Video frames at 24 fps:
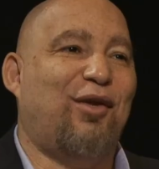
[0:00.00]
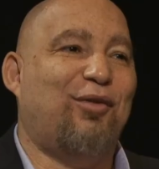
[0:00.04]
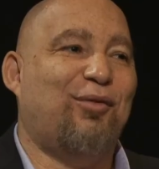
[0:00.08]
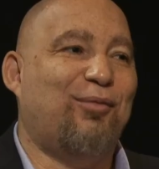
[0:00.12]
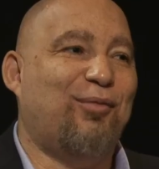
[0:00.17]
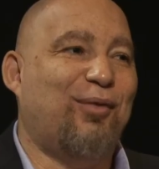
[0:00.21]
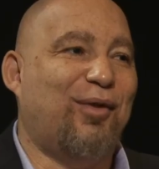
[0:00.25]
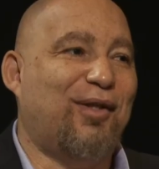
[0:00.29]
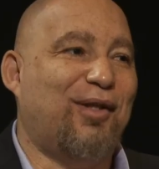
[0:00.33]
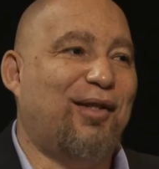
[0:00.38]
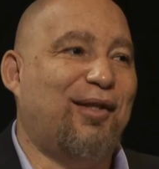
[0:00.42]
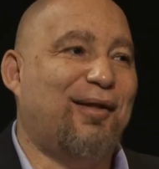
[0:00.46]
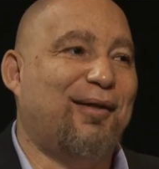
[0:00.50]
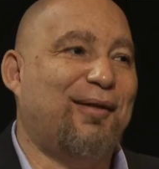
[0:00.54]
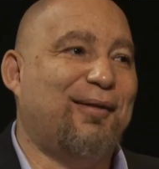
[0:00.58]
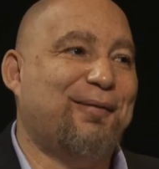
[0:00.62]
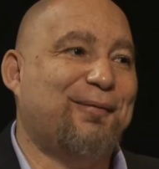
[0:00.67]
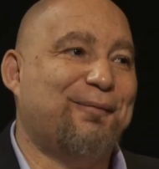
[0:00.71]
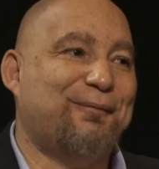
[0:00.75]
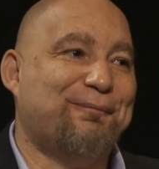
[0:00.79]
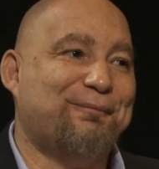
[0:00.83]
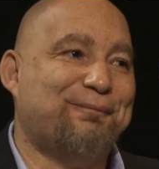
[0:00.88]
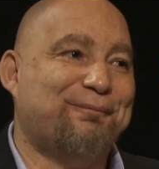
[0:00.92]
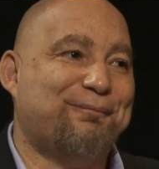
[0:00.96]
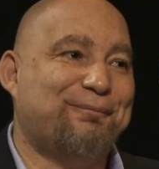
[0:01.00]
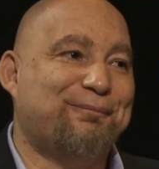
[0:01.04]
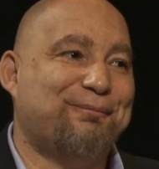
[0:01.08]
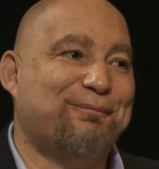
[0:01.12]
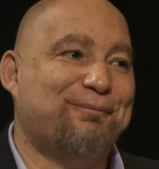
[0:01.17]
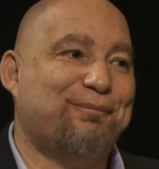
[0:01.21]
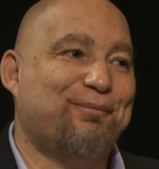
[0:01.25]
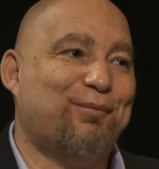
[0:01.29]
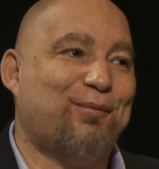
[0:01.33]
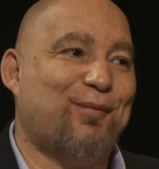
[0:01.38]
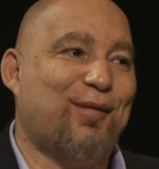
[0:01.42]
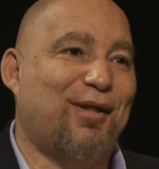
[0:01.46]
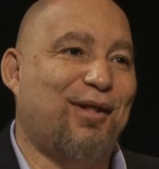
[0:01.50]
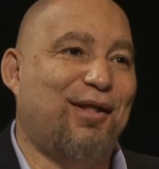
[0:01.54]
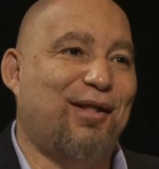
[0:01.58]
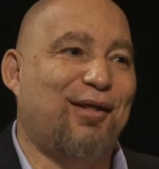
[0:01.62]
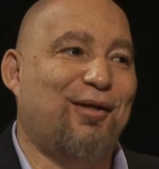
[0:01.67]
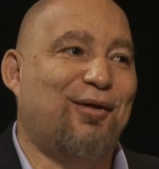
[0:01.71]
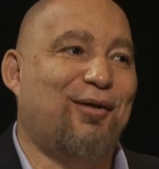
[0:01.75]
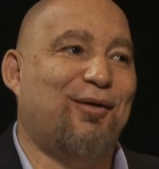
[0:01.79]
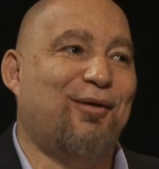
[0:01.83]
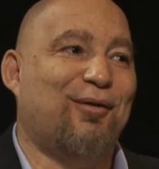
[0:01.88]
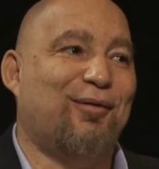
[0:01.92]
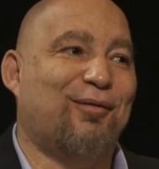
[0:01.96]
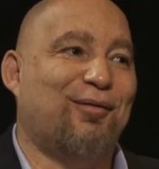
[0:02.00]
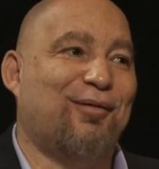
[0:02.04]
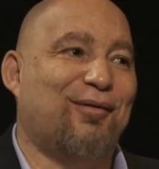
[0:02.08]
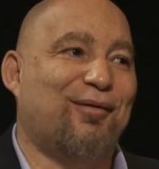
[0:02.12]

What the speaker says: to one thing. Ego.